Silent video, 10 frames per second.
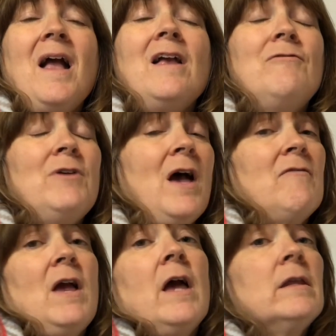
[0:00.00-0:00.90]
If you
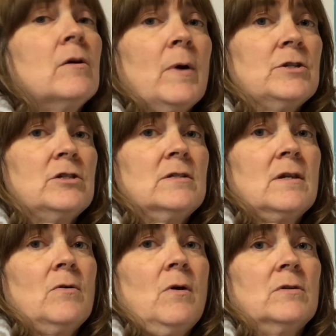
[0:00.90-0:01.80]
have any questions
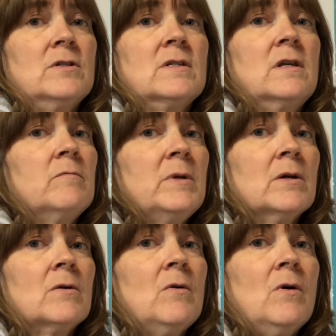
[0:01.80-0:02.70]
at all, just give me a
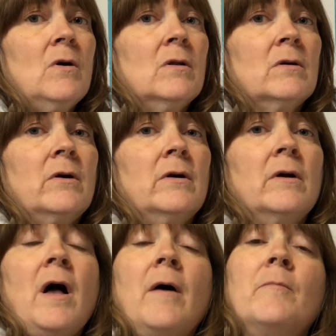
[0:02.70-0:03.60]
call
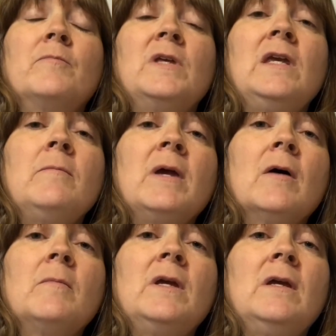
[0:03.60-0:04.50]
or
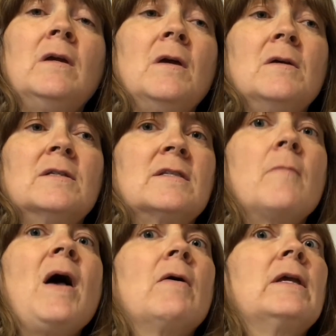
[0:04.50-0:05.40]
email me.
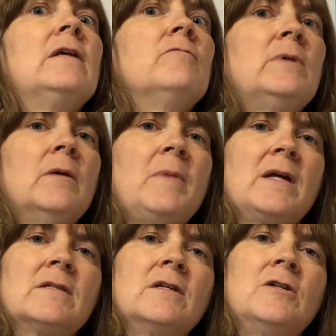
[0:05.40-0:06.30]
Somehow give me a
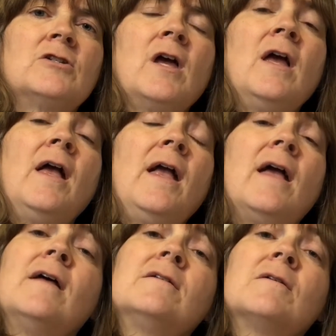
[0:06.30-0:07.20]
message,
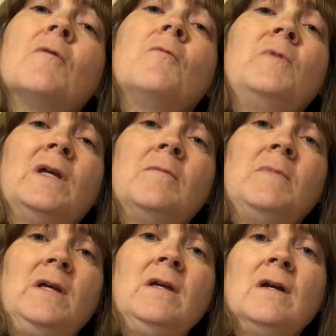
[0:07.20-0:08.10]
and we can
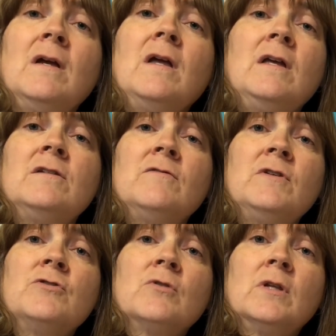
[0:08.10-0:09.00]
meet
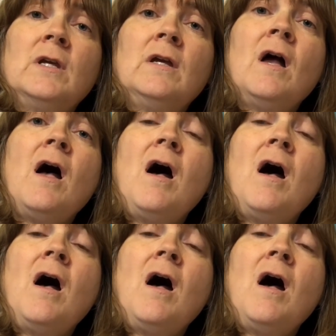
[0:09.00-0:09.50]
individually